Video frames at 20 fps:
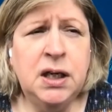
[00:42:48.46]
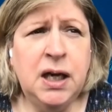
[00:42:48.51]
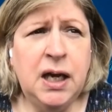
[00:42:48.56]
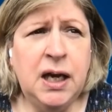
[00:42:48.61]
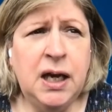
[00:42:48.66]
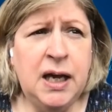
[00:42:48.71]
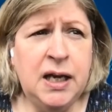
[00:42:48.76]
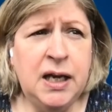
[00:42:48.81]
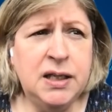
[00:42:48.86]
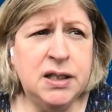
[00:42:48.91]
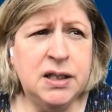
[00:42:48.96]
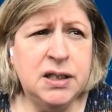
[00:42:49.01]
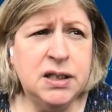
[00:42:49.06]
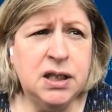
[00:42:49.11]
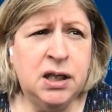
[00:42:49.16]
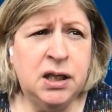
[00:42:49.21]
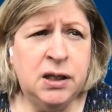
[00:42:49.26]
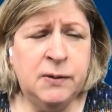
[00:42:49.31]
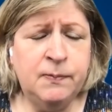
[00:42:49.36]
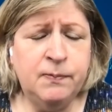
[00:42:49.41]
and
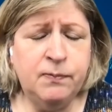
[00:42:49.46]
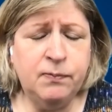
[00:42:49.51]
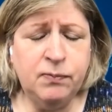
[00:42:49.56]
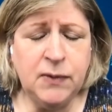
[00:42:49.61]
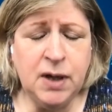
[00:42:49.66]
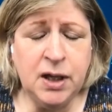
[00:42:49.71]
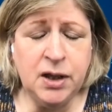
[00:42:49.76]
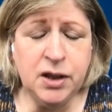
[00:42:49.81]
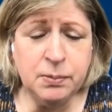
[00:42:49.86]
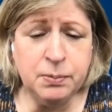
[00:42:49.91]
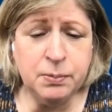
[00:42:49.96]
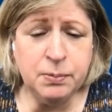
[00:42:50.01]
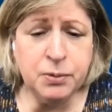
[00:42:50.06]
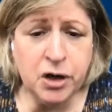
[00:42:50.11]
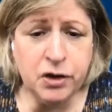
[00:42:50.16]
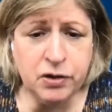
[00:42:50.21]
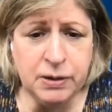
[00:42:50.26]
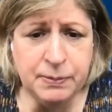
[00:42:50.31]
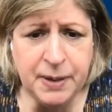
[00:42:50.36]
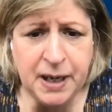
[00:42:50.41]
the
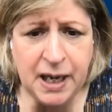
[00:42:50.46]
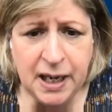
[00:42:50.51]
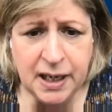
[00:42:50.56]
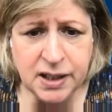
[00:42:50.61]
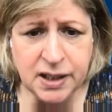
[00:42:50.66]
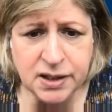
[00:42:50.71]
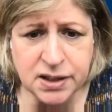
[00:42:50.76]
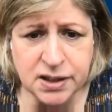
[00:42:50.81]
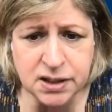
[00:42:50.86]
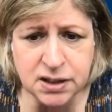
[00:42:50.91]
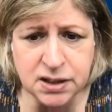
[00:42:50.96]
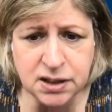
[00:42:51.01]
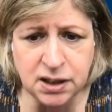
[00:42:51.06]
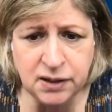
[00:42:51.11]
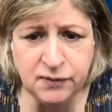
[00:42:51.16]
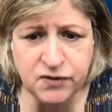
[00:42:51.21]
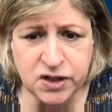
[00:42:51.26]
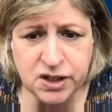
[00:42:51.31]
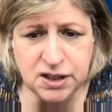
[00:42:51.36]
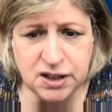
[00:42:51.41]
broader impacts.
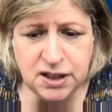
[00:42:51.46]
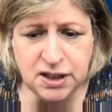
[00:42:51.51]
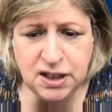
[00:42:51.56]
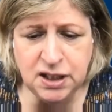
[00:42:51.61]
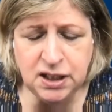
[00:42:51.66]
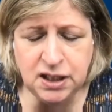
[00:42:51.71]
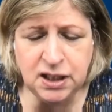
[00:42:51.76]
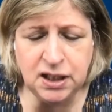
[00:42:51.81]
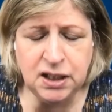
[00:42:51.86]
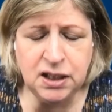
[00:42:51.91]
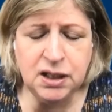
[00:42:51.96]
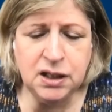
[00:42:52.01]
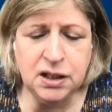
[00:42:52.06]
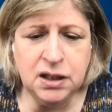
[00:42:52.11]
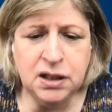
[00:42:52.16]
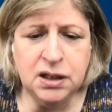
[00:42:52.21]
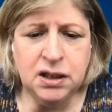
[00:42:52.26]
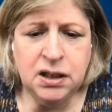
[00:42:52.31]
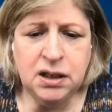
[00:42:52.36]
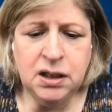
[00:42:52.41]
Saddiq and
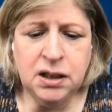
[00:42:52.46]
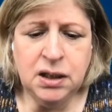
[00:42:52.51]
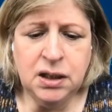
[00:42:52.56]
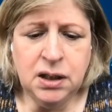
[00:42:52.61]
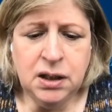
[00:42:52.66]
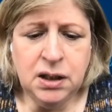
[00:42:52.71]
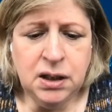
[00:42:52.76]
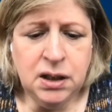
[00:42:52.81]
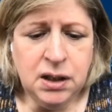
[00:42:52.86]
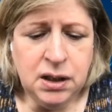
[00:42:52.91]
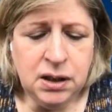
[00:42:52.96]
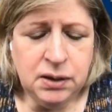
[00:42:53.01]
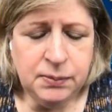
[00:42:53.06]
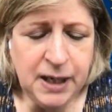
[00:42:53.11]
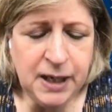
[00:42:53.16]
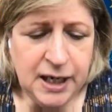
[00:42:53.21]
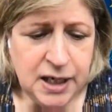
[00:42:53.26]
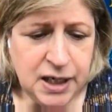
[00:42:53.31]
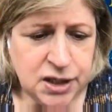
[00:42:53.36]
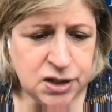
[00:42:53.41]

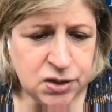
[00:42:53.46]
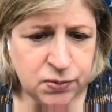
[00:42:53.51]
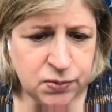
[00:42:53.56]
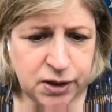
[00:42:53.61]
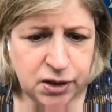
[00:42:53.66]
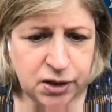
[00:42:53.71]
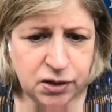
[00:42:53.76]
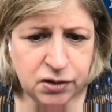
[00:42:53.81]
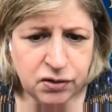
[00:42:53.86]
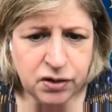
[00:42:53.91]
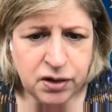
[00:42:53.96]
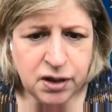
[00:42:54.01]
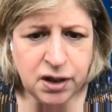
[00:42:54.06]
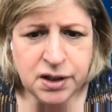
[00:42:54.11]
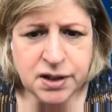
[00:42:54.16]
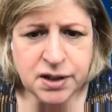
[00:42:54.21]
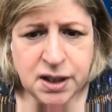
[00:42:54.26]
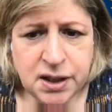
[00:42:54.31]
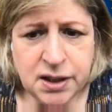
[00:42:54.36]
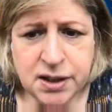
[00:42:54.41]
Paige, what are your
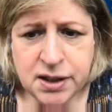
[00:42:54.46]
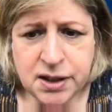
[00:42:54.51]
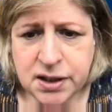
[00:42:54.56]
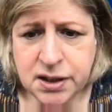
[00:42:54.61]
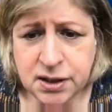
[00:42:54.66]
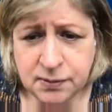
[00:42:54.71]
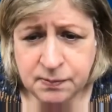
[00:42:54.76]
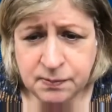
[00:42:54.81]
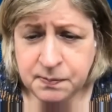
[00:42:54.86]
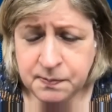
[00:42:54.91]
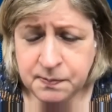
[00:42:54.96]
thoughts on this?